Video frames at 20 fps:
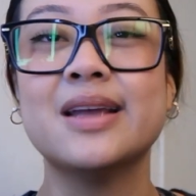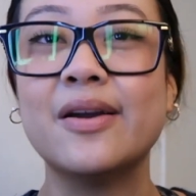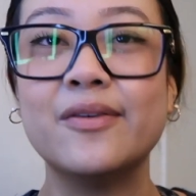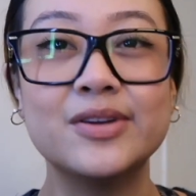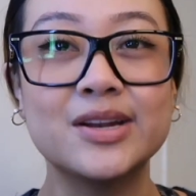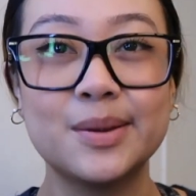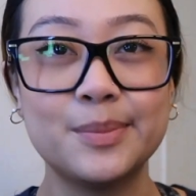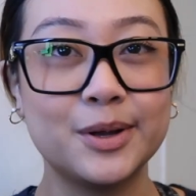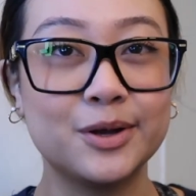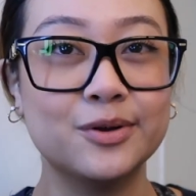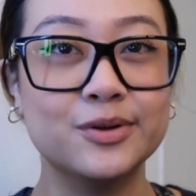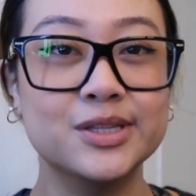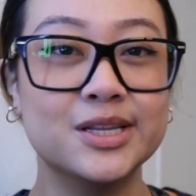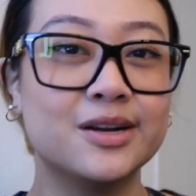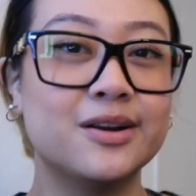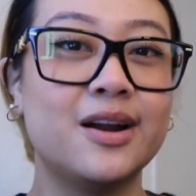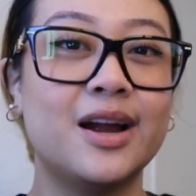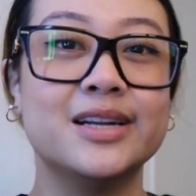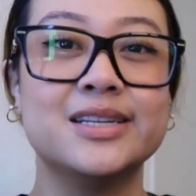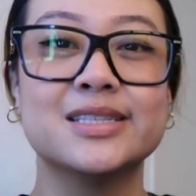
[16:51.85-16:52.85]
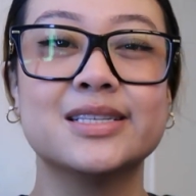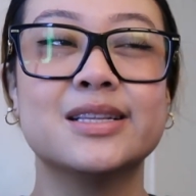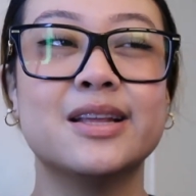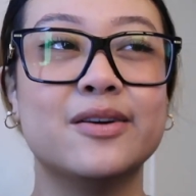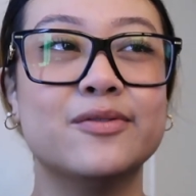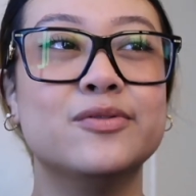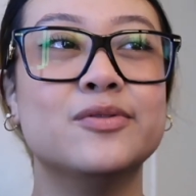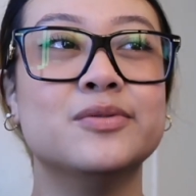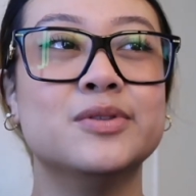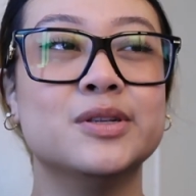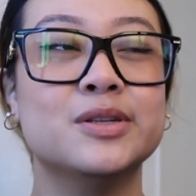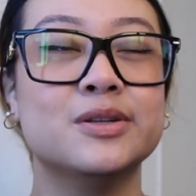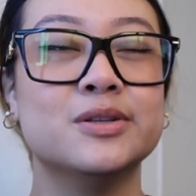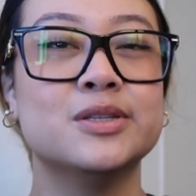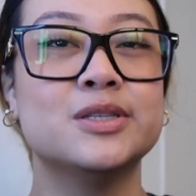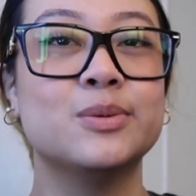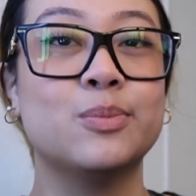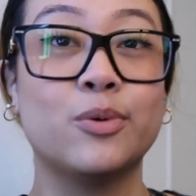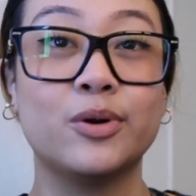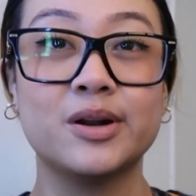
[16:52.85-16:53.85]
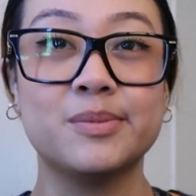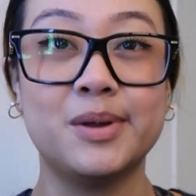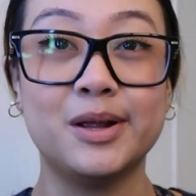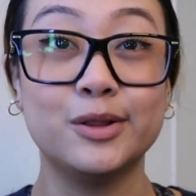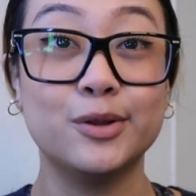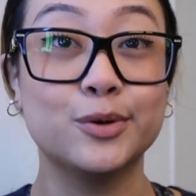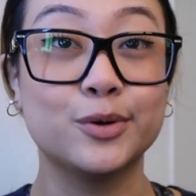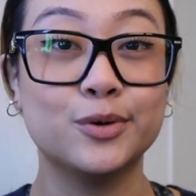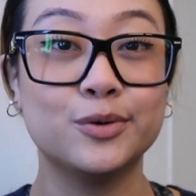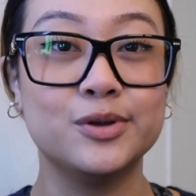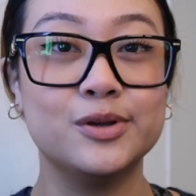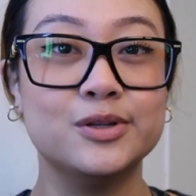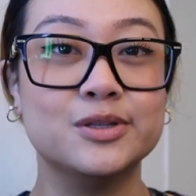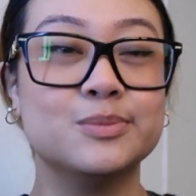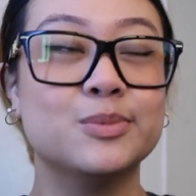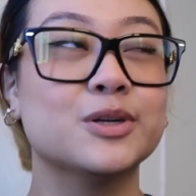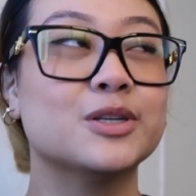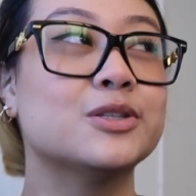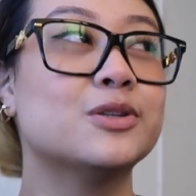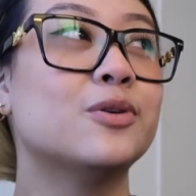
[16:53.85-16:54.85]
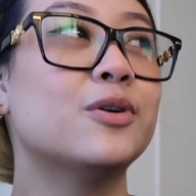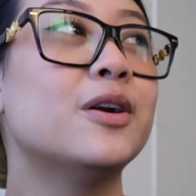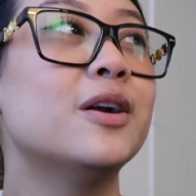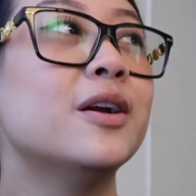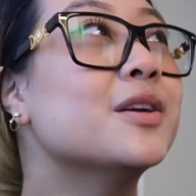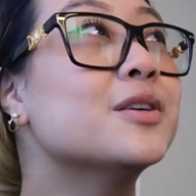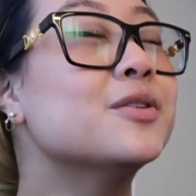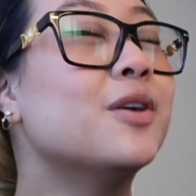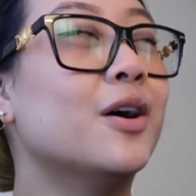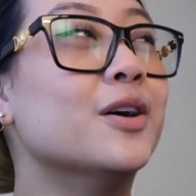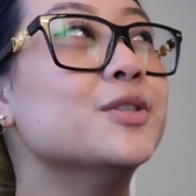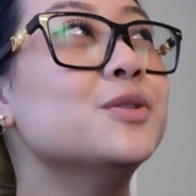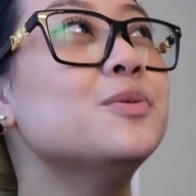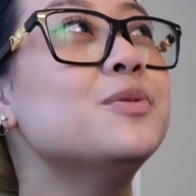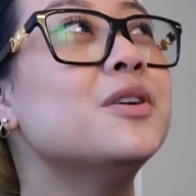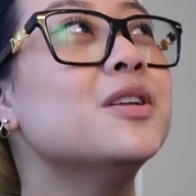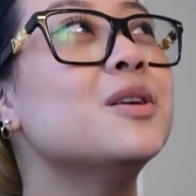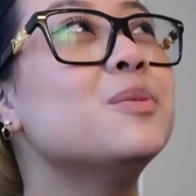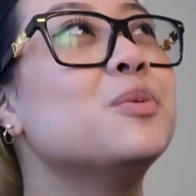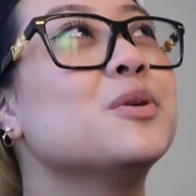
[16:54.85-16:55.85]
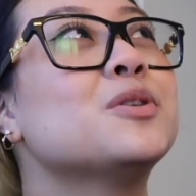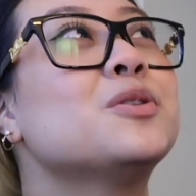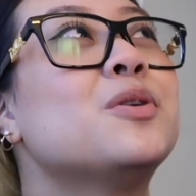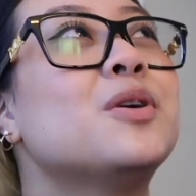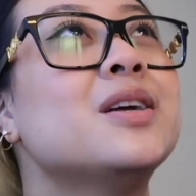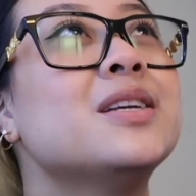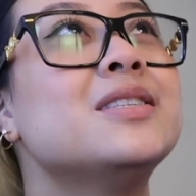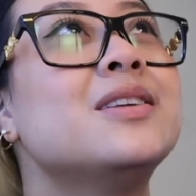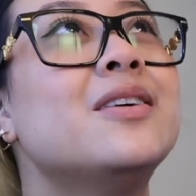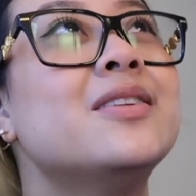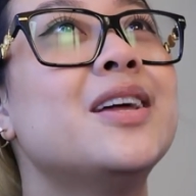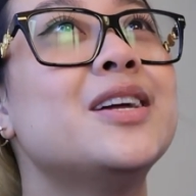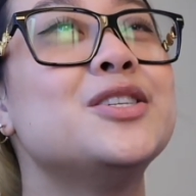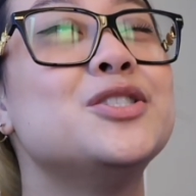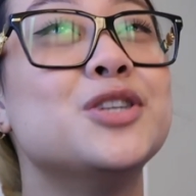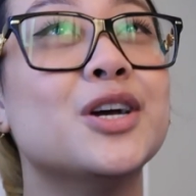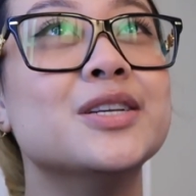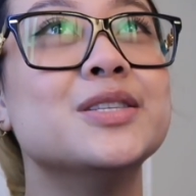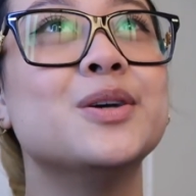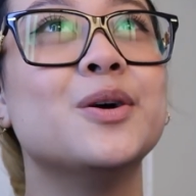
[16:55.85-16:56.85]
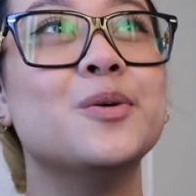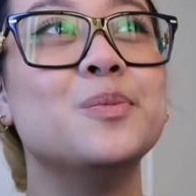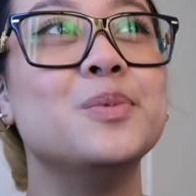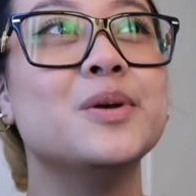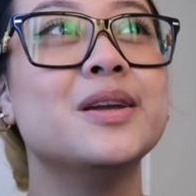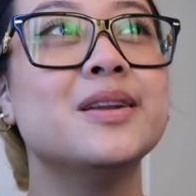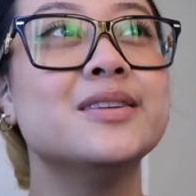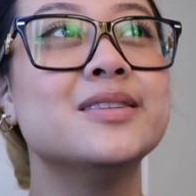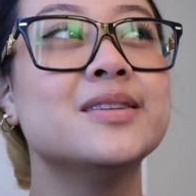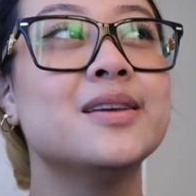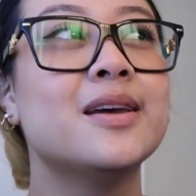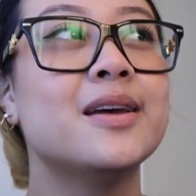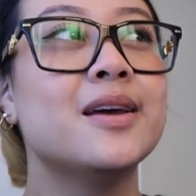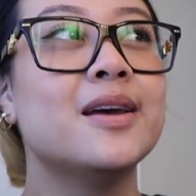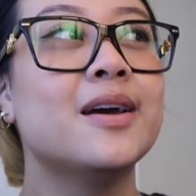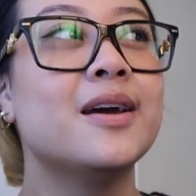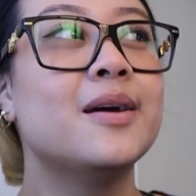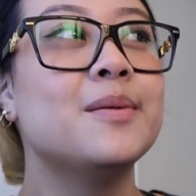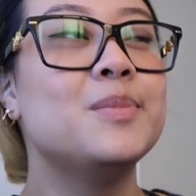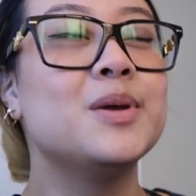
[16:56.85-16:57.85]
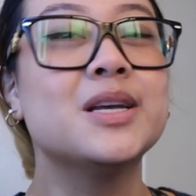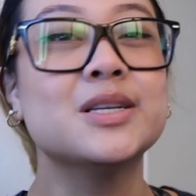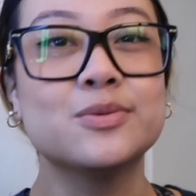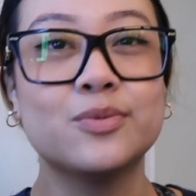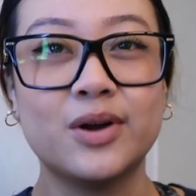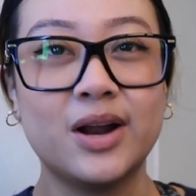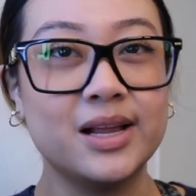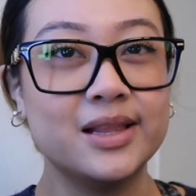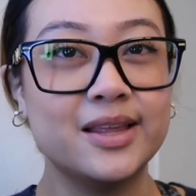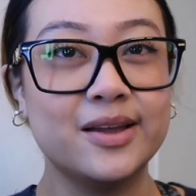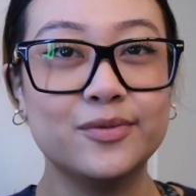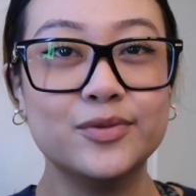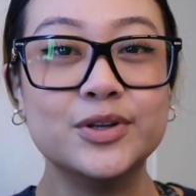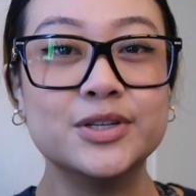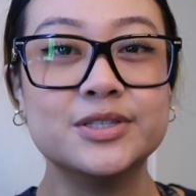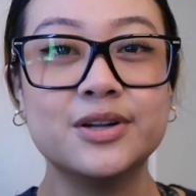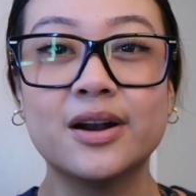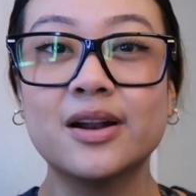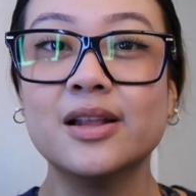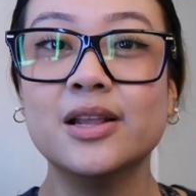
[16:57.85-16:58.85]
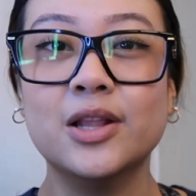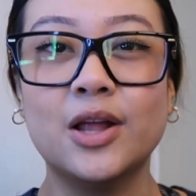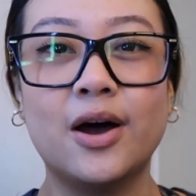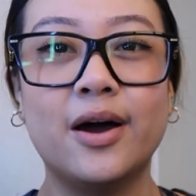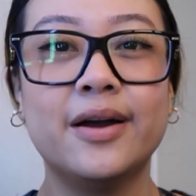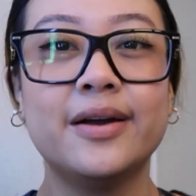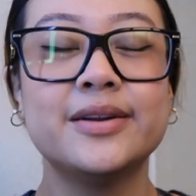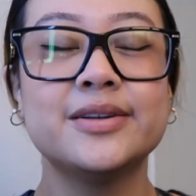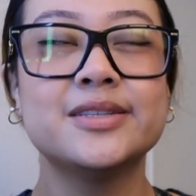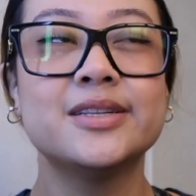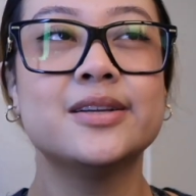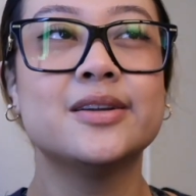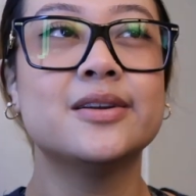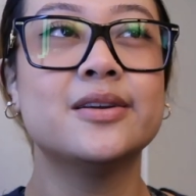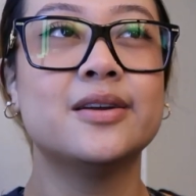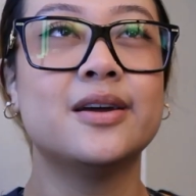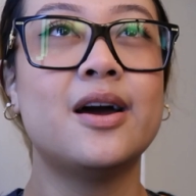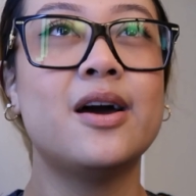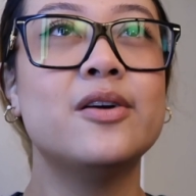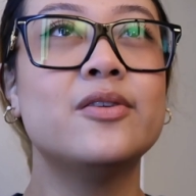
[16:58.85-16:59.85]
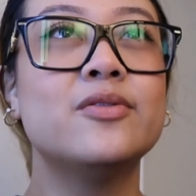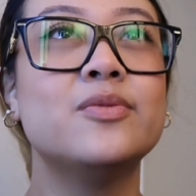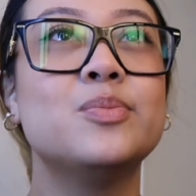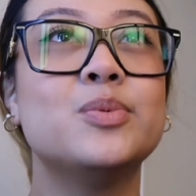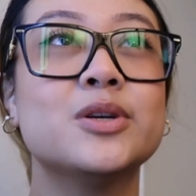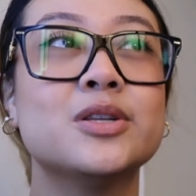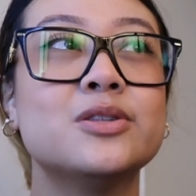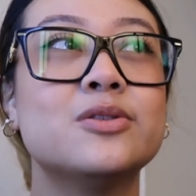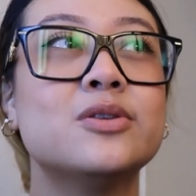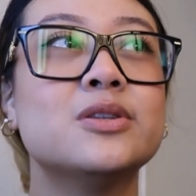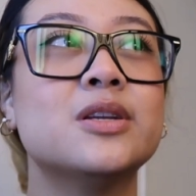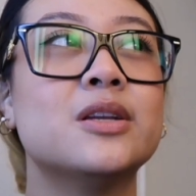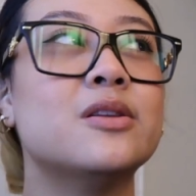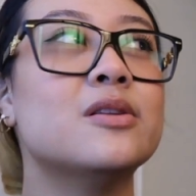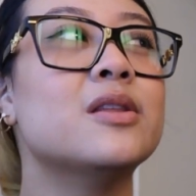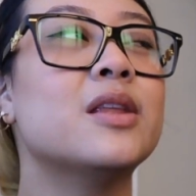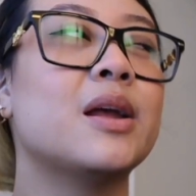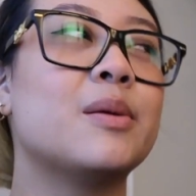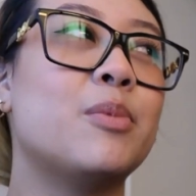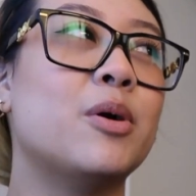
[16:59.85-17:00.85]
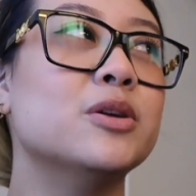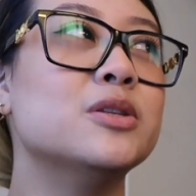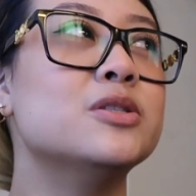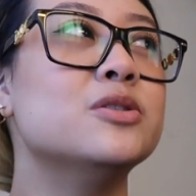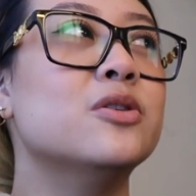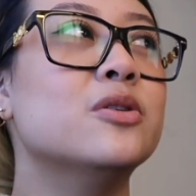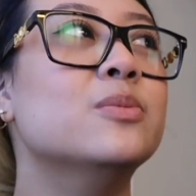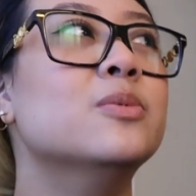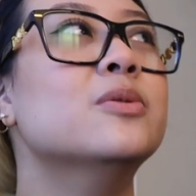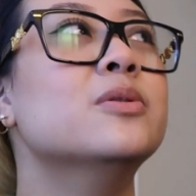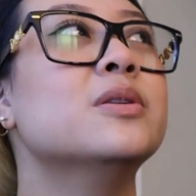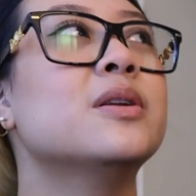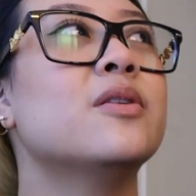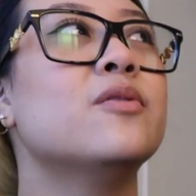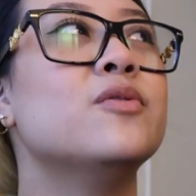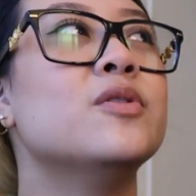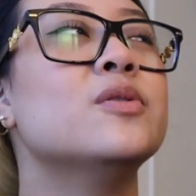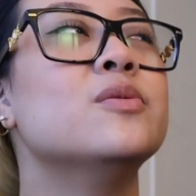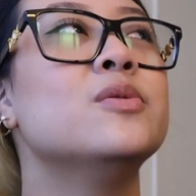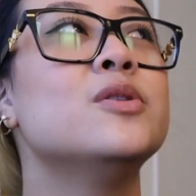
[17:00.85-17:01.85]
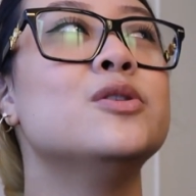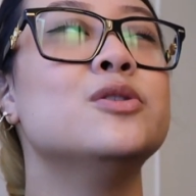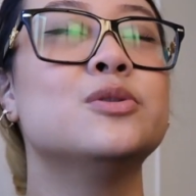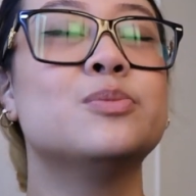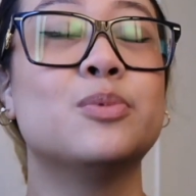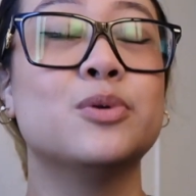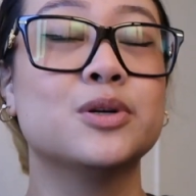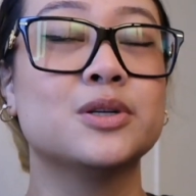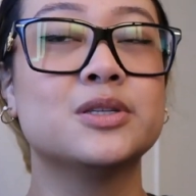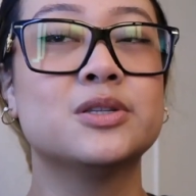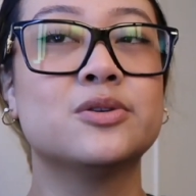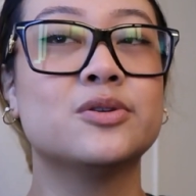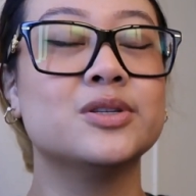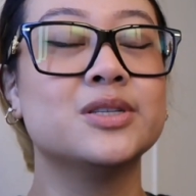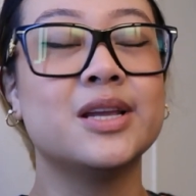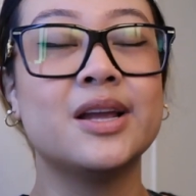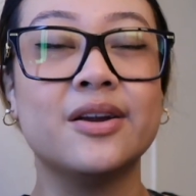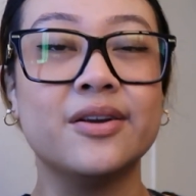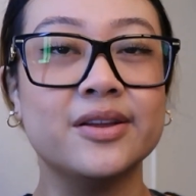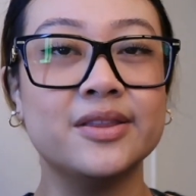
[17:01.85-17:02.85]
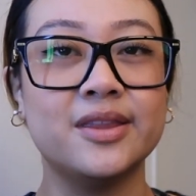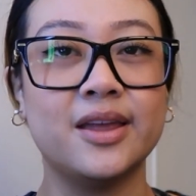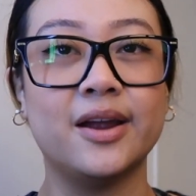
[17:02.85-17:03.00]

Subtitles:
Every time I go there, I just love supporting my local used bookstore. There's also another bookstore I saw that just opened, because where I live there's not a lot of bookstores other than like Barnes and Noble and a few used bookstores here and